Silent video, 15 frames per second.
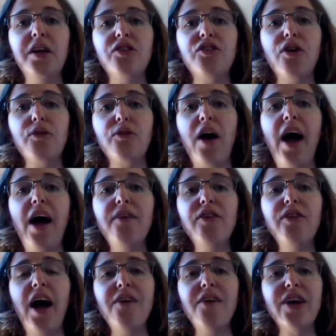So
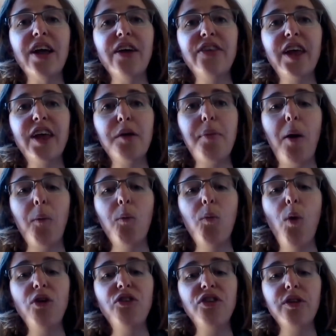having a think about
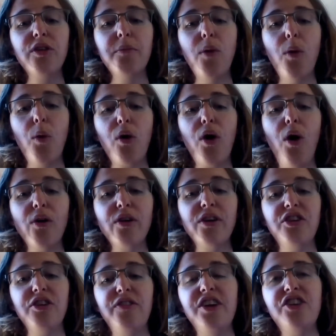what are the more
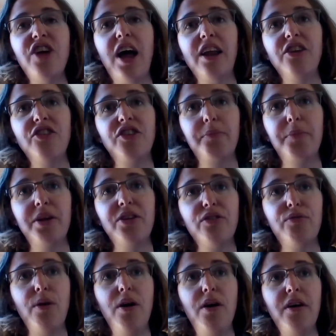cognitively challenging bits
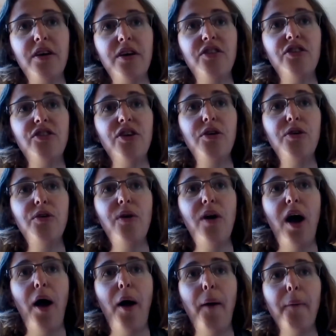of work to do,
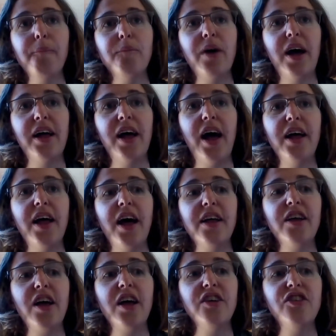
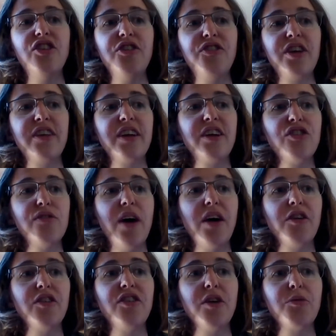and shifting things
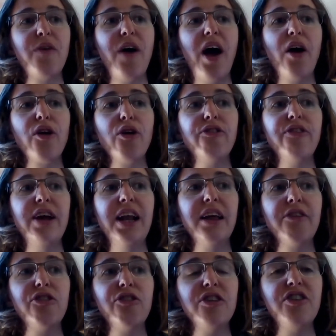around in terms of how you're
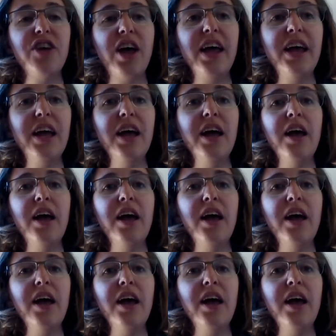feeling for a day.